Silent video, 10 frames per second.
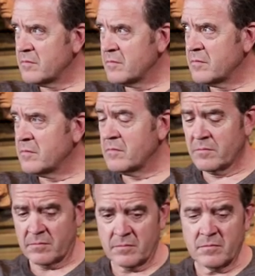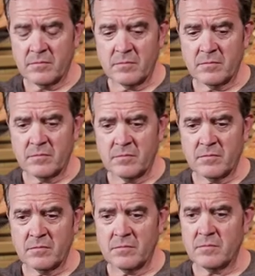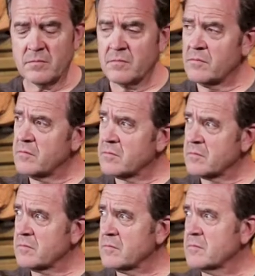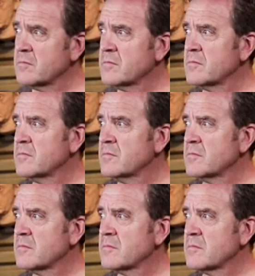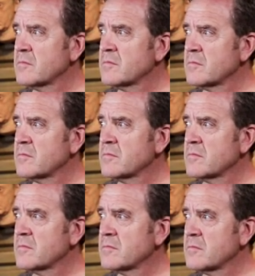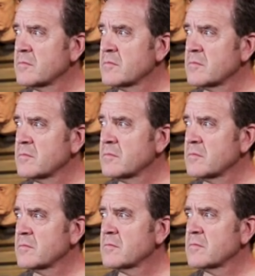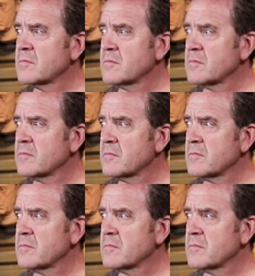[no speech]